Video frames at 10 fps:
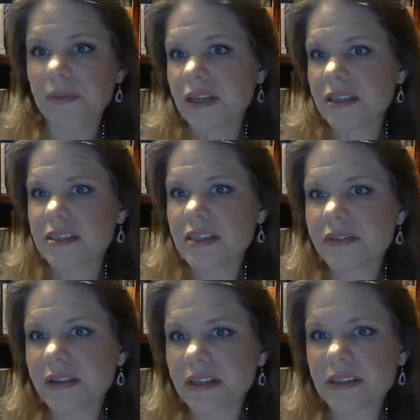
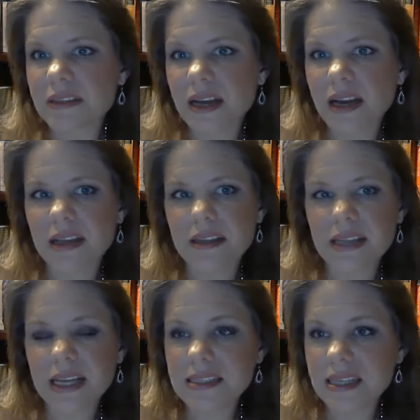Stephen
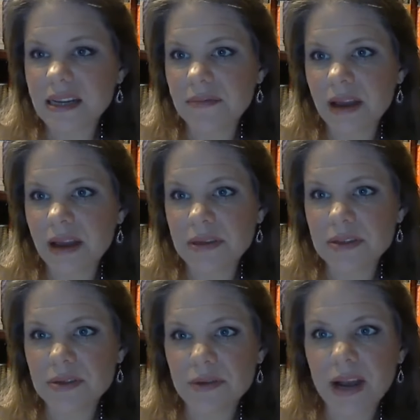thinks that it might be
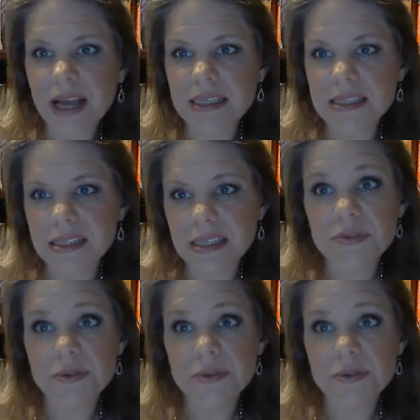psoriasis,